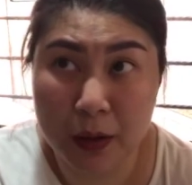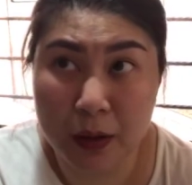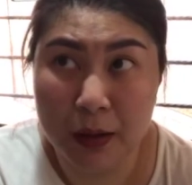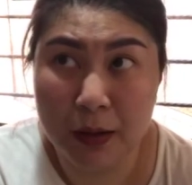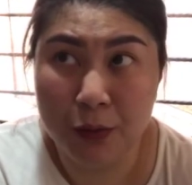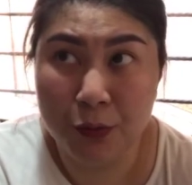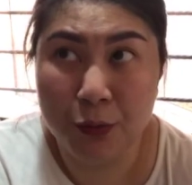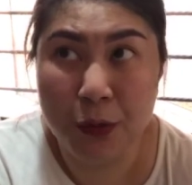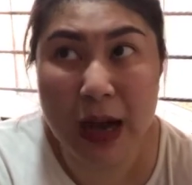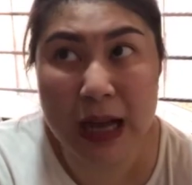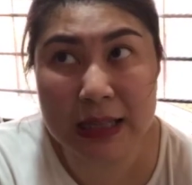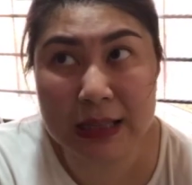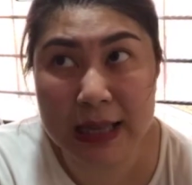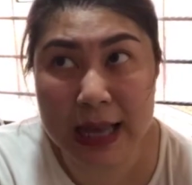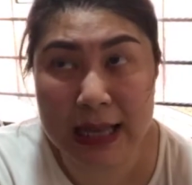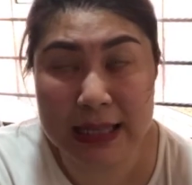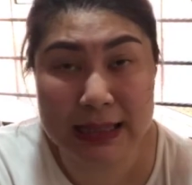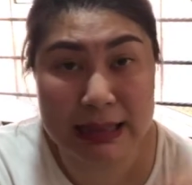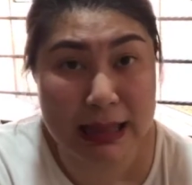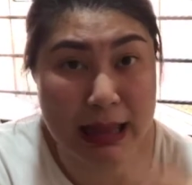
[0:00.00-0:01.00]
fast
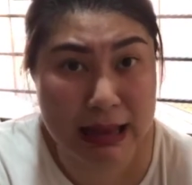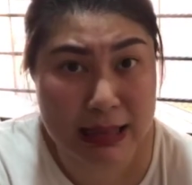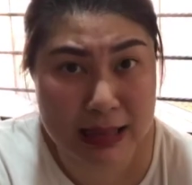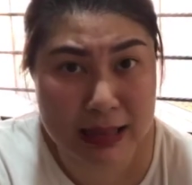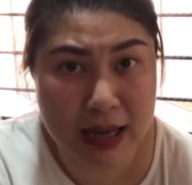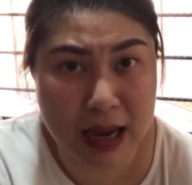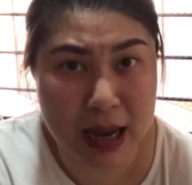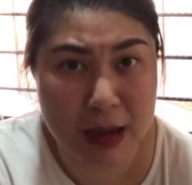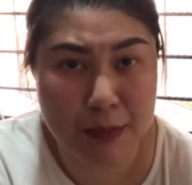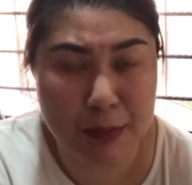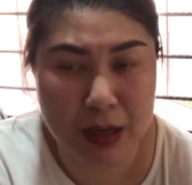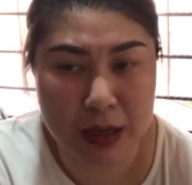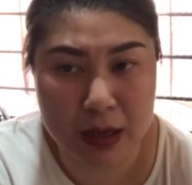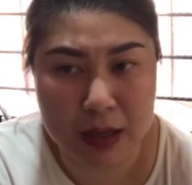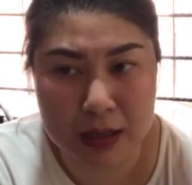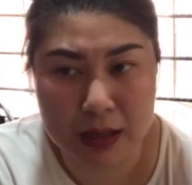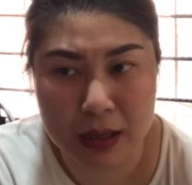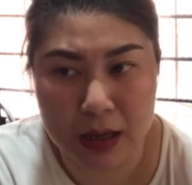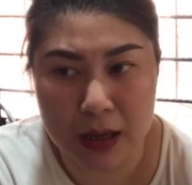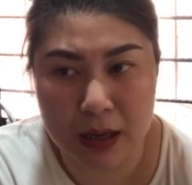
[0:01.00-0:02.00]
as last time,
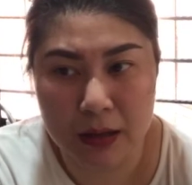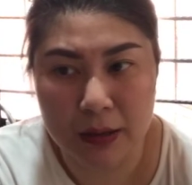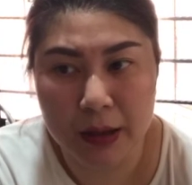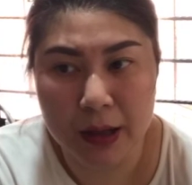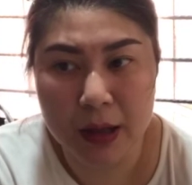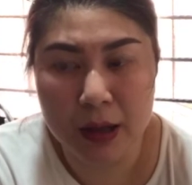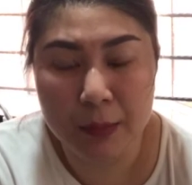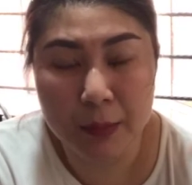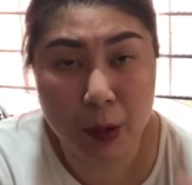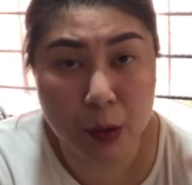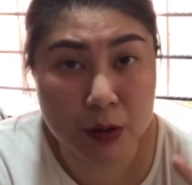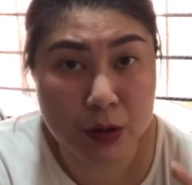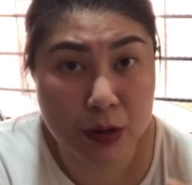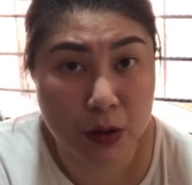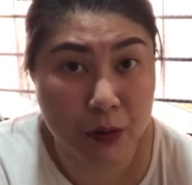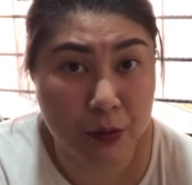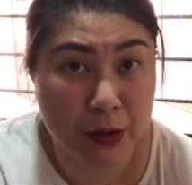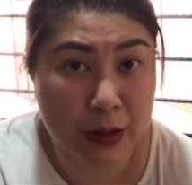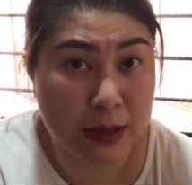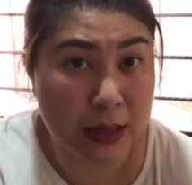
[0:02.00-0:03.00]
because post
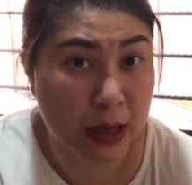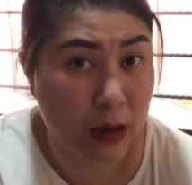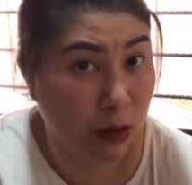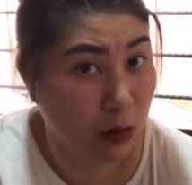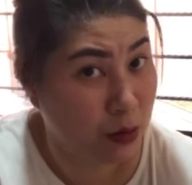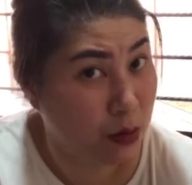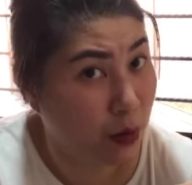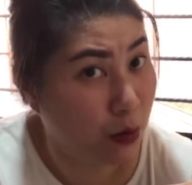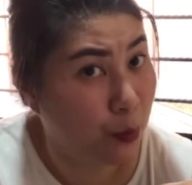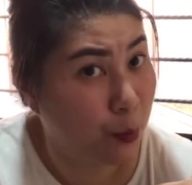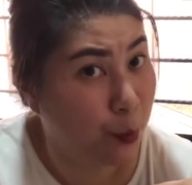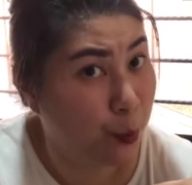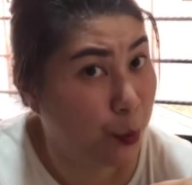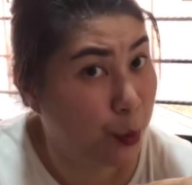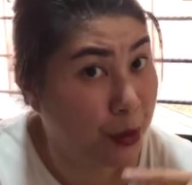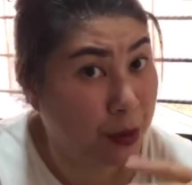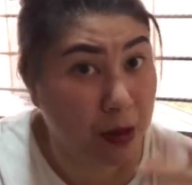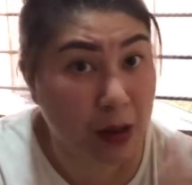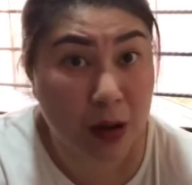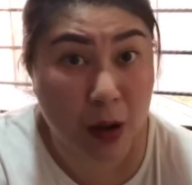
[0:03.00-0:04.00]
office are also
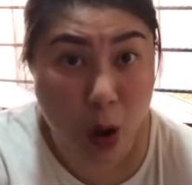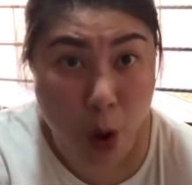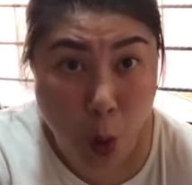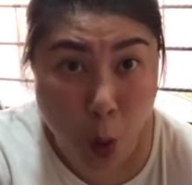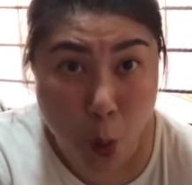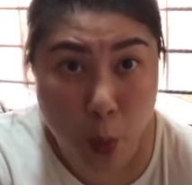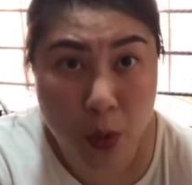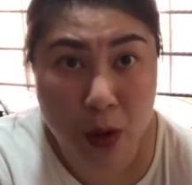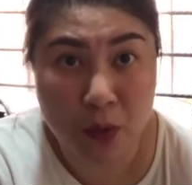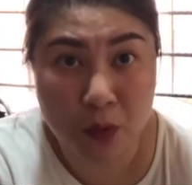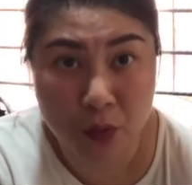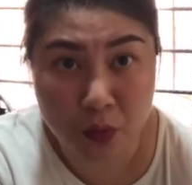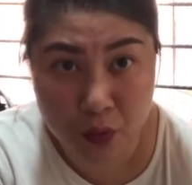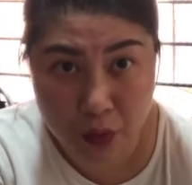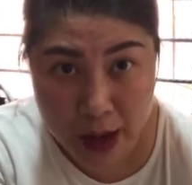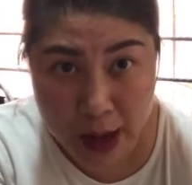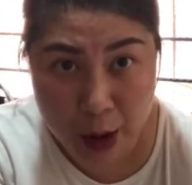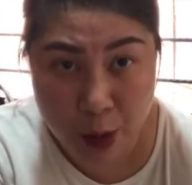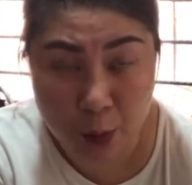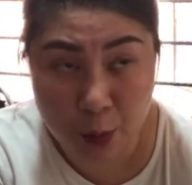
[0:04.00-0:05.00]
pretty
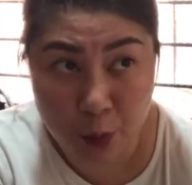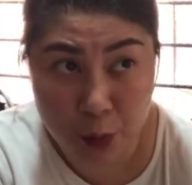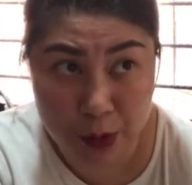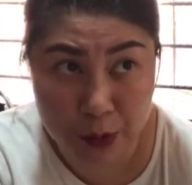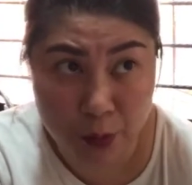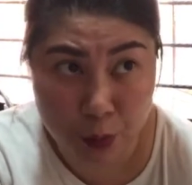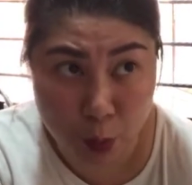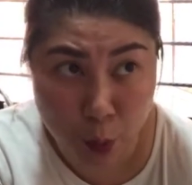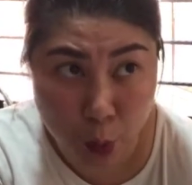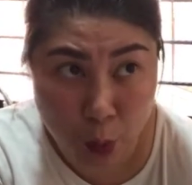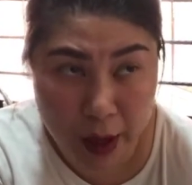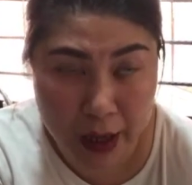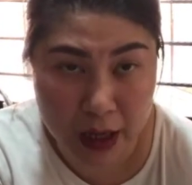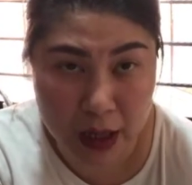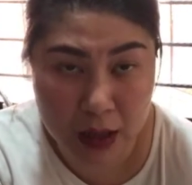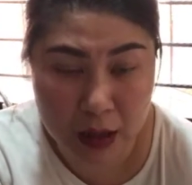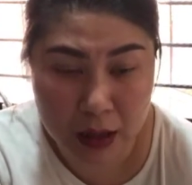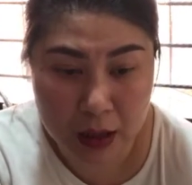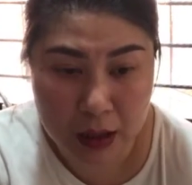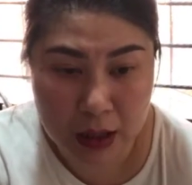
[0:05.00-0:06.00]
overwhelmed with
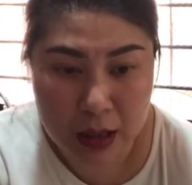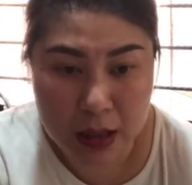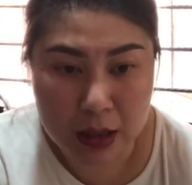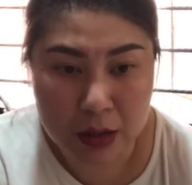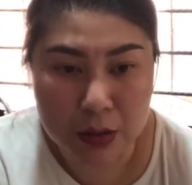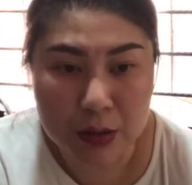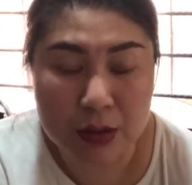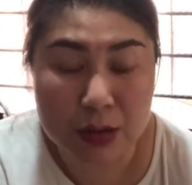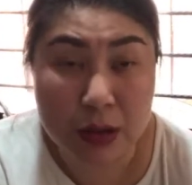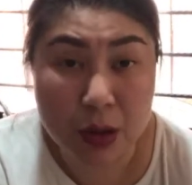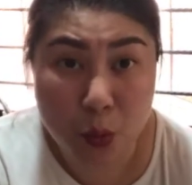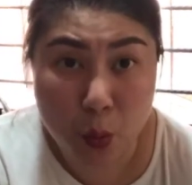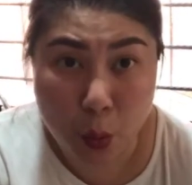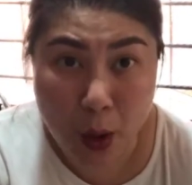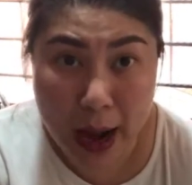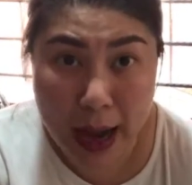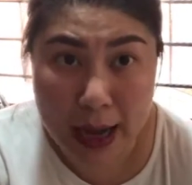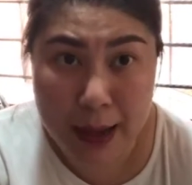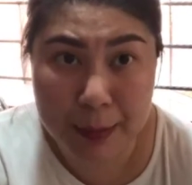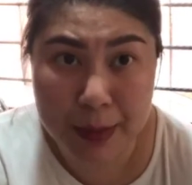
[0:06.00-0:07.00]
work. You see
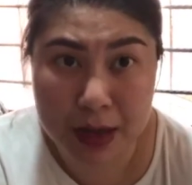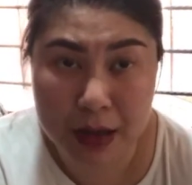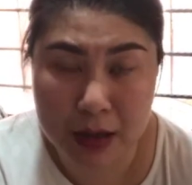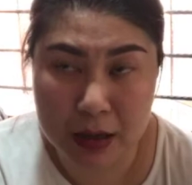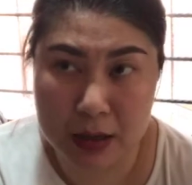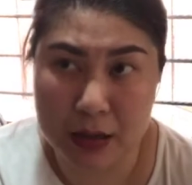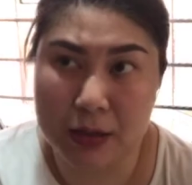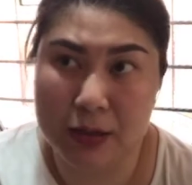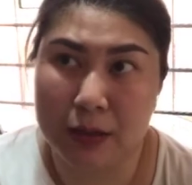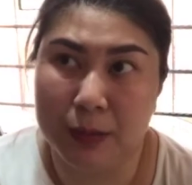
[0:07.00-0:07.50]
why? Because